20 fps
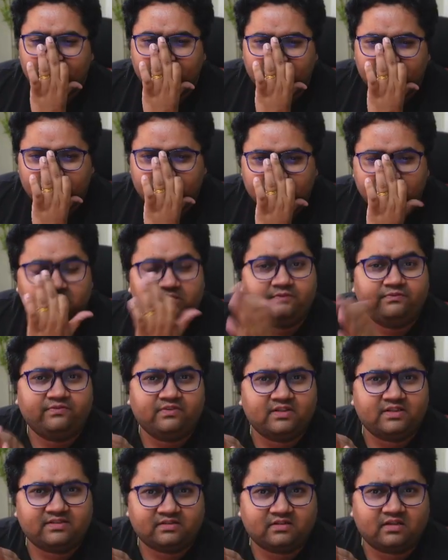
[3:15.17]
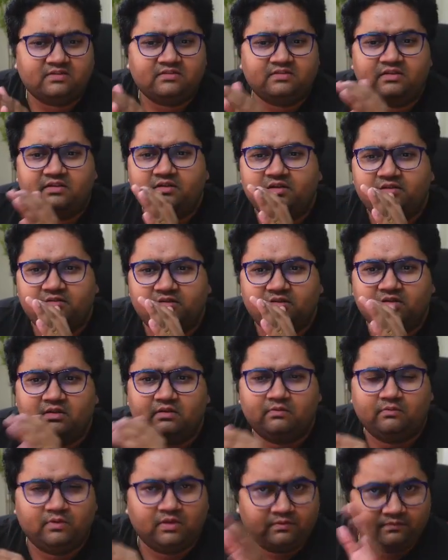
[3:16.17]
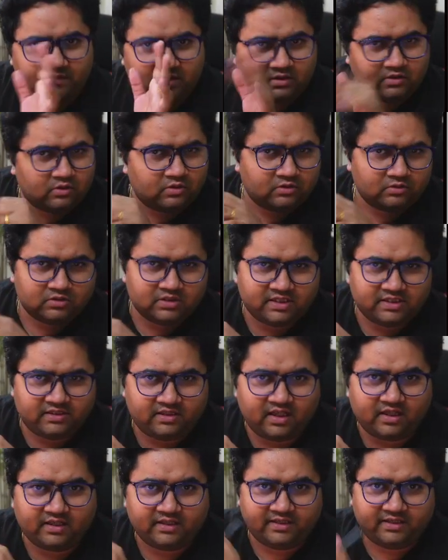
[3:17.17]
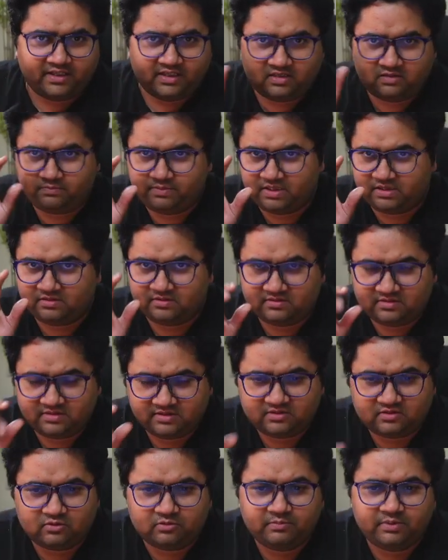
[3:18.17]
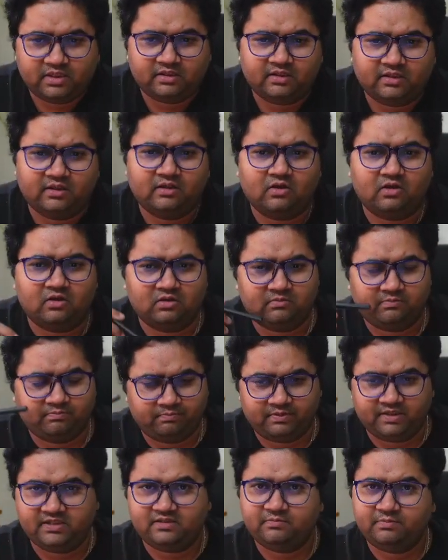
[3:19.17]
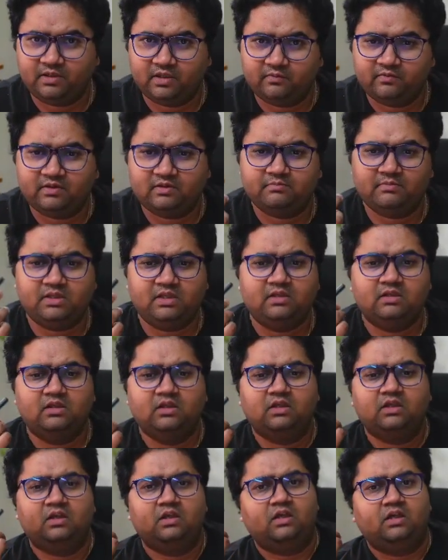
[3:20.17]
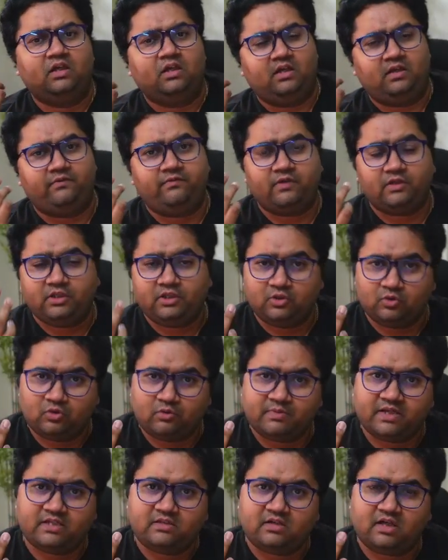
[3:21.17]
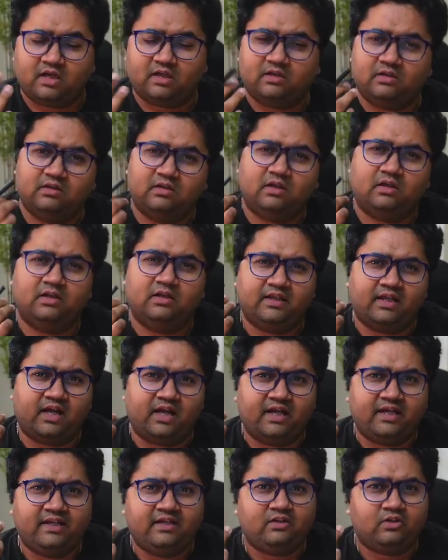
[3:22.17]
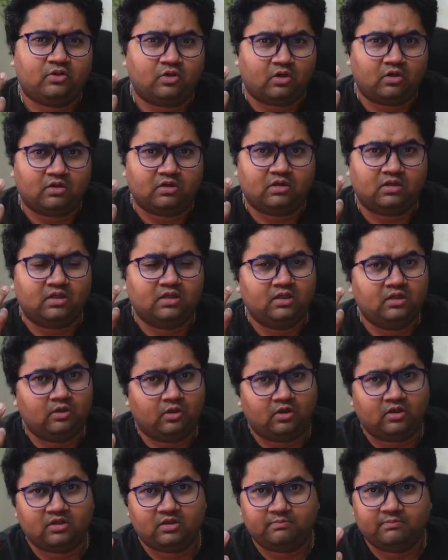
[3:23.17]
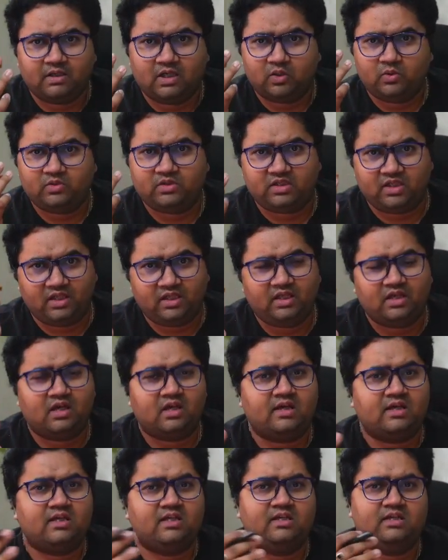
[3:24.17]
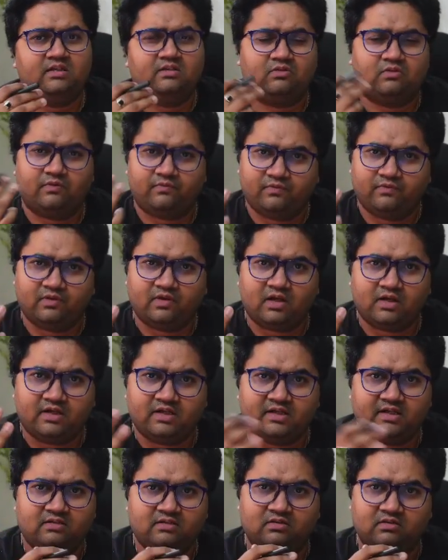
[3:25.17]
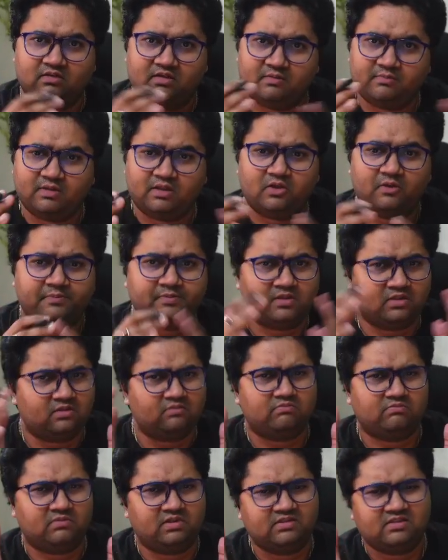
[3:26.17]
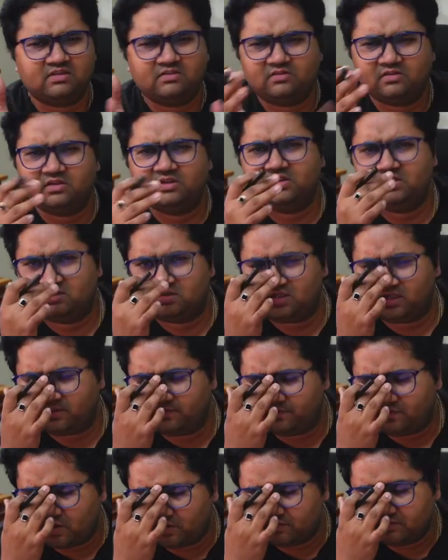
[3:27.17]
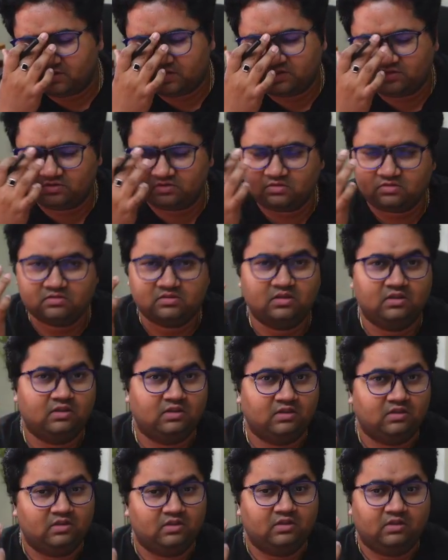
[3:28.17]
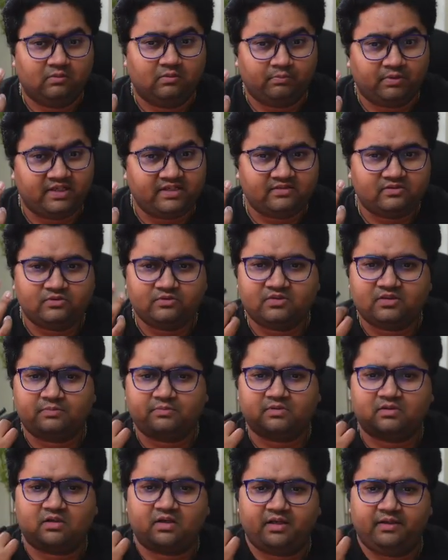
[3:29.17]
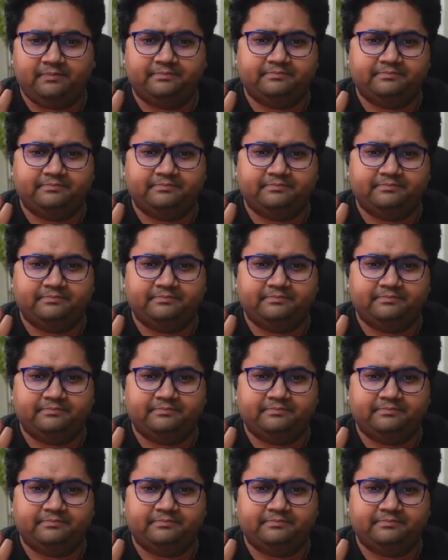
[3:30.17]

So the first consideration that we'll go through the entire 18 pages. This could be a little long. Please bear with me. If you're new to my channel, I talk a lot about AI, software architecture, MLOps, and essentially these kind of conversations. Please do subscribe.